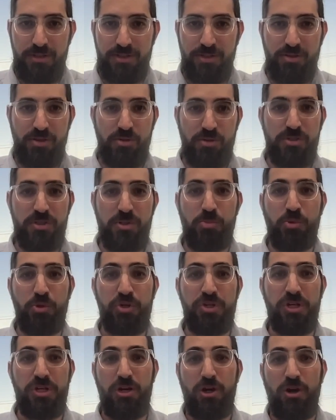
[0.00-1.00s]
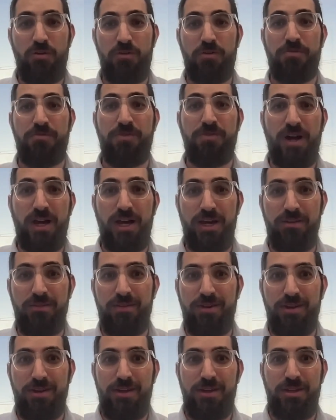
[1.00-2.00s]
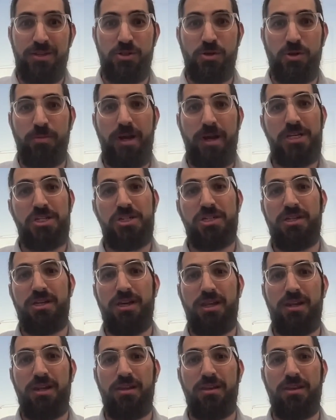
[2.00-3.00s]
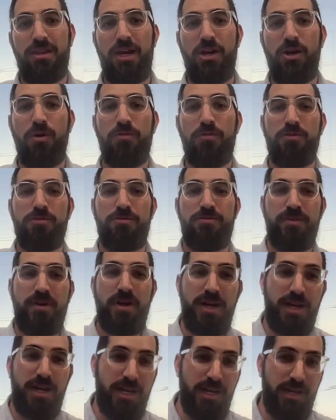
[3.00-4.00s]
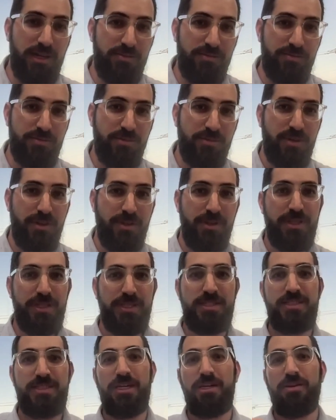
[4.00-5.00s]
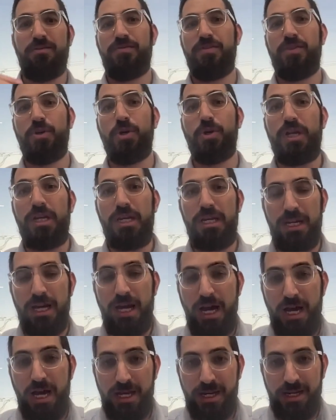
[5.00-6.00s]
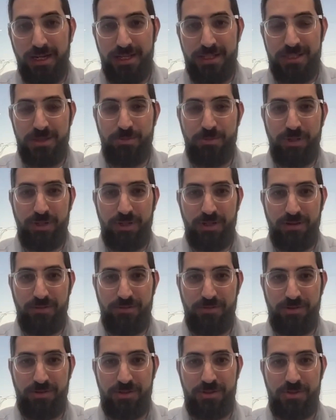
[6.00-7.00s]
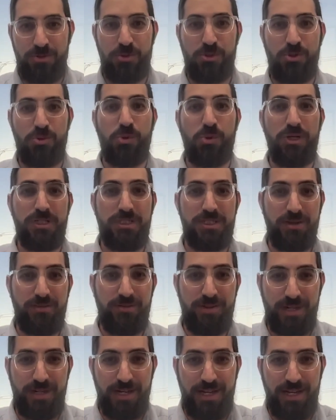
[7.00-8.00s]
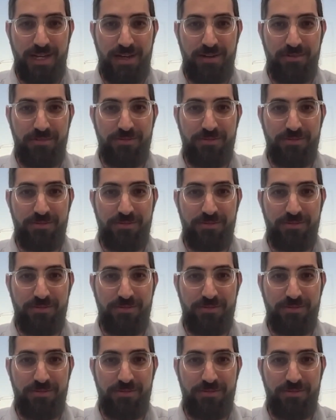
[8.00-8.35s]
So those depreciate over five. So imagine getting that over five instead of 39. That's a big difference, or 27 and a half.